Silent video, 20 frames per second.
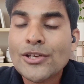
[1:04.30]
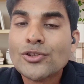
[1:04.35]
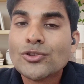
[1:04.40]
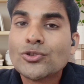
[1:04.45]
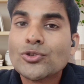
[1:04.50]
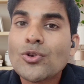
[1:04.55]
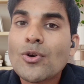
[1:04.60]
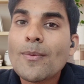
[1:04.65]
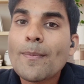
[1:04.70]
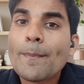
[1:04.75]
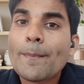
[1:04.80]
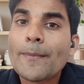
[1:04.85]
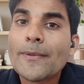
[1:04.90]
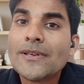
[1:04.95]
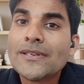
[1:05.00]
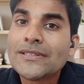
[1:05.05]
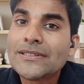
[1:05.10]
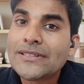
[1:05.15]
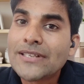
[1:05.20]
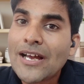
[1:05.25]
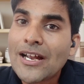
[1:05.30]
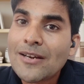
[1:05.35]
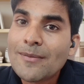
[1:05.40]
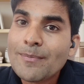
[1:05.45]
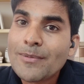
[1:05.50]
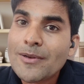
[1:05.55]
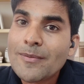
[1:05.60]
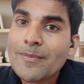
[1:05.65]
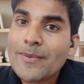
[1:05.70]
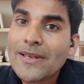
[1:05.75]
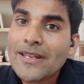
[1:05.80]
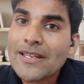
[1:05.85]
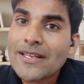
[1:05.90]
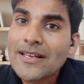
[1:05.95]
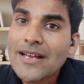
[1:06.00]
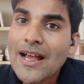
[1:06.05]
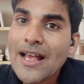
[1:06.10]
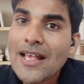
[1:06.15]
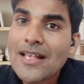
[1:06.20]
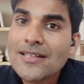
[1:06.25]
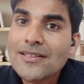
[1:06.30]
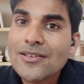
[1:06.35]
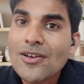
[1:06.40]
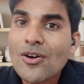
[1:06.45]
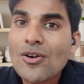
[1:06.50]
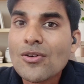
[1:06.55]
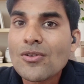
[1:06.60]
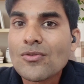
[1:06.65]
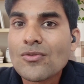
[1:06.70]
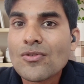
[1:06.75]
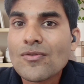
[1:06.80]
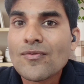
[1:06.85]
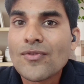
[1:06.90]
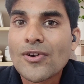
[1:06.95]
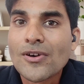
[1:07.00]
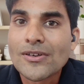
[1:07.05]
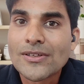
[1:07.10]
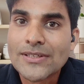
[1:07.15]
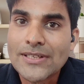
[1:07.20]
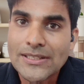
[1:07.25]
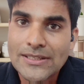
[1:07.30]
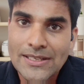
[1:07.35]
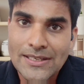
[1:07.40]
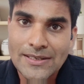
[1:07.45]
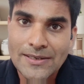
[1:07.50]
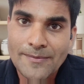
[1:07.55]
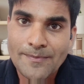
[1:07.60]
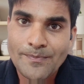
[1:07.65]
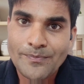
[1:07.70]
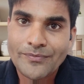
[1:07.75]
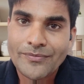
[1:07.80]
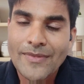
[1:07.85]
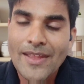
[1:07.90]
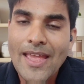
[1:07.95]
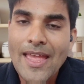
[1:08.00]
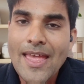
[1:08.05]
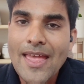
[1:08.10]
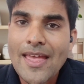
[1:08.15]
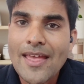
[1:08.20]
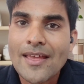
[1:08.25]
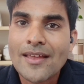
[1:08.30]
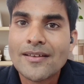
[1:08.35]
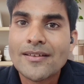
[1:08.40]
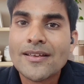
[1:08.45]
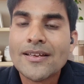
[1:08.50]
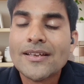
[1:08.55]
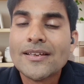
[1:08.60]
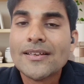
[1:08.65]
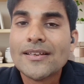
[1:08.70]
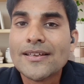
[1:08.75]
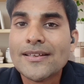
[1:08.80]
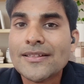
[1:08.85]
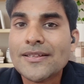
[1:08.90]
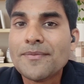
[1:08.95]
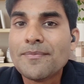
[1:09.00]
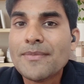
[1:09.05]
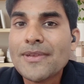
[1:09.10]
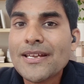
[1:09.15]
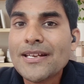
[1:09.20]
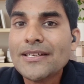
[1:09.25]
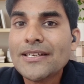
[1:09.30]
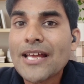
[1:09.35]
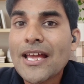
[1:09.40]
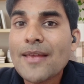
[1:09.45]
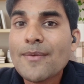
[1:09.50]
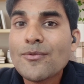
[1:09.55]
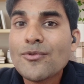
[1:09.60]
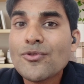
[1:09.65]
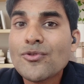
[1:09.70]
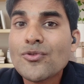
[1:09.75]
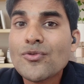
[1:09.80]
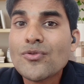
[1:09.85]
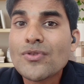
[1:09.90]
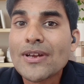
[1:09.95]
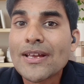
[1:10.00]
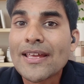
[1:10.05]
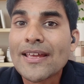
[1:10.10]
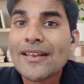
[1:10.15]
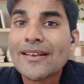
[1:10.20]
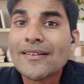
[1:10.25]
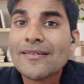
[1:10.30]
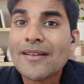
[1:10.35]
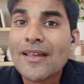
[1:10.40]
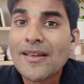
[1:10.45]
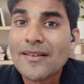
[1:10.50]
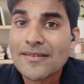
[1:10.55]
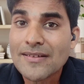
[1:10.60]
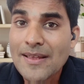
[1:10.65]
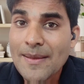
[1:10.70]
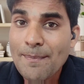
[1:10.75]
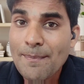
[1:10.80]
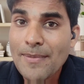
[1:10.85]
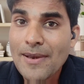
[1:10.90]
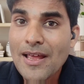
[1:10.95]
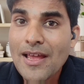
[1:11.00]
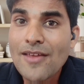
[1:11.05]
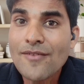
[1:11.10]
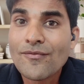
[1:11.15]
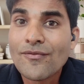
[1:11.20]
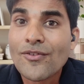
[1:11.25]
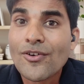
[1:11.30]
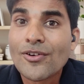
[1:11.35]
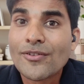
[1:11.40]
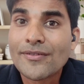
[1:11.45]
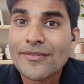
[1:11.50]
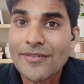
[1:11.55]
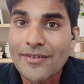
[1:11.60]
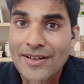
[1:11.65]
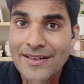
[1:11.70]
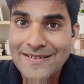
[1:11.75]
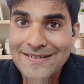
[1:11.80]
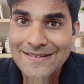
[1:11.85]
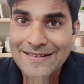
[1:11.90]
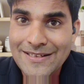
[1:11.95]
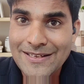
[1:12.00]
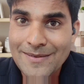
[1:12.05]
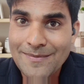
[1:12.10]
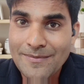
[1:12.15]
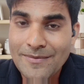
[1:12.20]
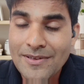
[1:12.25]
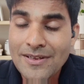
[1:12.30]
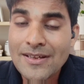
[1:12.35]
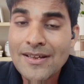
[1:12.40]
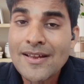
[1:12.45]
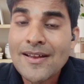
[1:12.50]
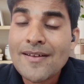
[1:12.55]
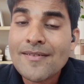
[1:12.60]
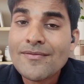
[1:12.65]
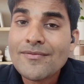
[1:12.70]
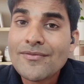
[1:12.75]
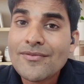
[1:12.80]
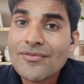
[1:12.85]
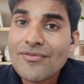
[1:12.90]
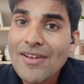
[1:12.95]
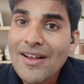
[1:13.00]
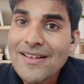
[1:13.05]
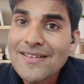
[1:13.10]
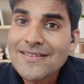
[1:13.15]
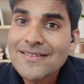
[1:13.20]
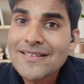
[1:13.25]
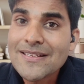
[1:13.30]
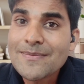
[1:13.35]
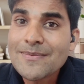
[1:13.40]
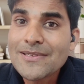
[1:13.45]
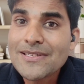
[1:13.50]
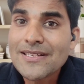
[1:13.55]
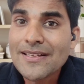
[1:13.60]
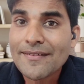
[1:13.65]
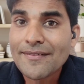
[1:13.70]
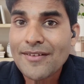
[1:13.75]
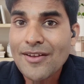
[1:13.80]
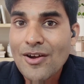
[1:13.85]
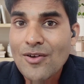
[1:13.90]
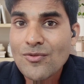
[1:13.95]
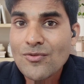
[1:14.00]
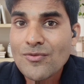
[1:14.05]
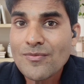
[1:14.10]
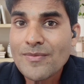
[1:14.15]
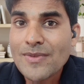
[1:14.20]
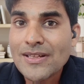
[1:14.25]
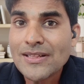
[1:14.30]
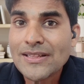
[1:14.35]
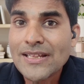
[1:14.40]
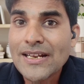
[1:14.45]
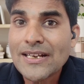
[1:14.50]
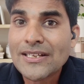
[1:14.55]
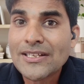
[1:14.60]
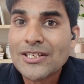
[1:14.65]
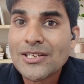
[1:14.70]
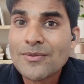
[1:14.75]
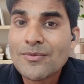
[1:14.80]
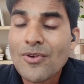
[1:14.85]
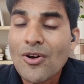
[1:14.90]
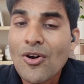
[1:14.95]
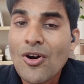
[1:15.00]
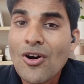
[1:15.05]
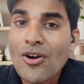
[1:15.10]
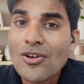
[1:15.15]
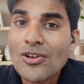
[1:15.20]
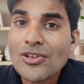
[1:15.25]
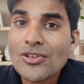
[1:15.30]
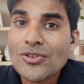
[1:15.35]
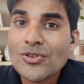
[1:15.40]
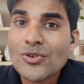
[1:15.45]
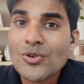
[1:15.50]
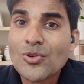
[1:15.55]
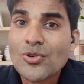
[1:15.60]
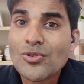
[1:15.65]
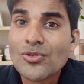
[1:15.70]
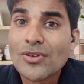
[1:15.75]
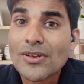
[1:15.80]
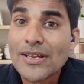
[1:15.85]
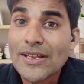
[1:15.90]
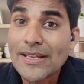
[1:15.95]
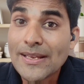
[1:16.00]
So start preparing IELTS or look for the other. And in the meantime, you can apply for transcript. Transcript is a document that give all your